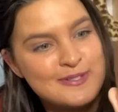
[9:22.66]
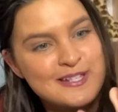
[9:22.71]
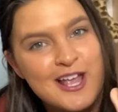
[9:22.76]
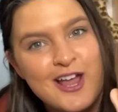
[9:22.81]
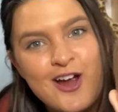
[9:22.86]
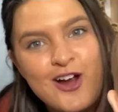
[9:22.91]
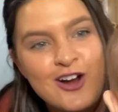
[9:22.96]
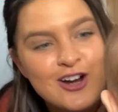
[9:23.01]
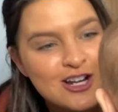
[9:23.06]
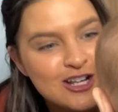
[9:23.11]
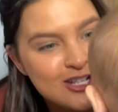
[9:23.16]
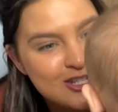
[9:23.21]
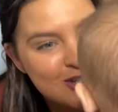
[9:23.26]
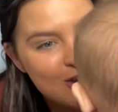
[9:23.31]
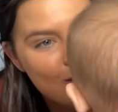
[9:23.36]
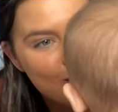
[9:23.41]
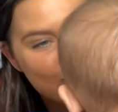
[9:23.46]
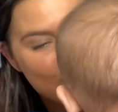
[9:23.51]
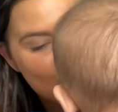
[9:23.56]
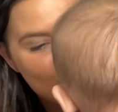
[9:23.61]
I already
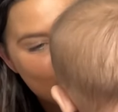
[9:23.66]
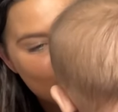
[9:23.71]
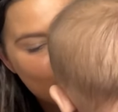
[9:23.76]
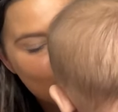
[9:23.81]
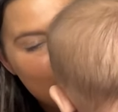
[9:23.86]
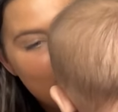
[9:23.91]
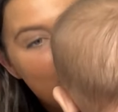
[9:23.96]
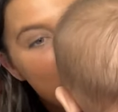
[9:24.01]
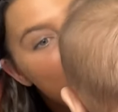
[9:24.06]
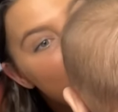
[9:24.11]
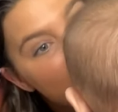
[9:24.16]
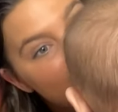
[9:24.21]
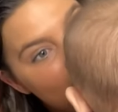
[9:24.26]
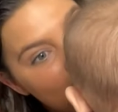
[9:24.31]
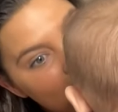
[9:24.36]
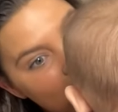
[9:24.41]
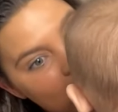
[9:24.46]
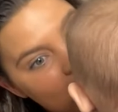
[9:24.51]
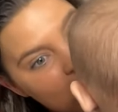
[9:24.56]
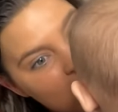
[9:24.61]
showed you.
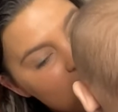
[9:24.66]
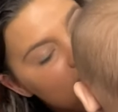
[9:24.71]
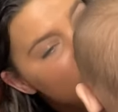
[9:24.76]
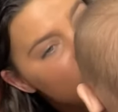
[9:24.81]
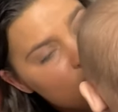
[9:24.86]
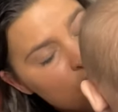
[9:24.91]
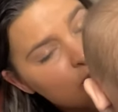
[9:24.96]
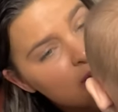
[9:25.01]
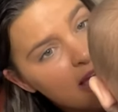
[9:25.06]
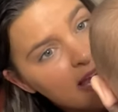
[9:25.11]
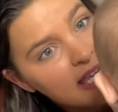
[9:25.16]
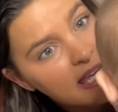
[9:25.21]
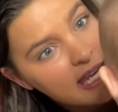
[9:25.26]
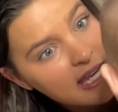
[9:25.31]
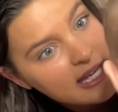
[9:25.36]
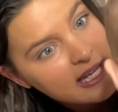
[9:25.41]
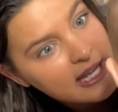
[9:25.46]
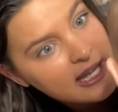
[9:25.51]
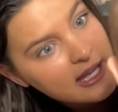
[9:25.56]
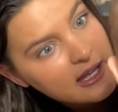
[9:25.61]
Did you like
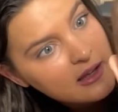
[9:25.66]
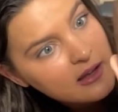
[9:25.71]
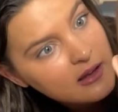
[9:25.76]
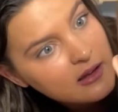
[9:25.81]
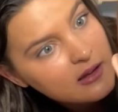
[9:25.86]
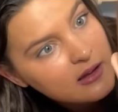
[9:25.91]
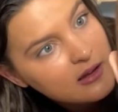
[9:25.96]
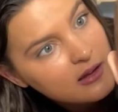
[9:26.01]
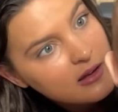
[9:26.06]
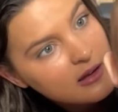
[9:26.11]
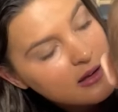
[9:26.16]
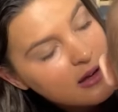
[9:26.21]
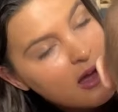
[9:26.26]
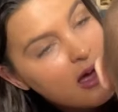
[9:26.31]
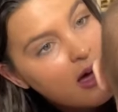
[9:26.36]
eating?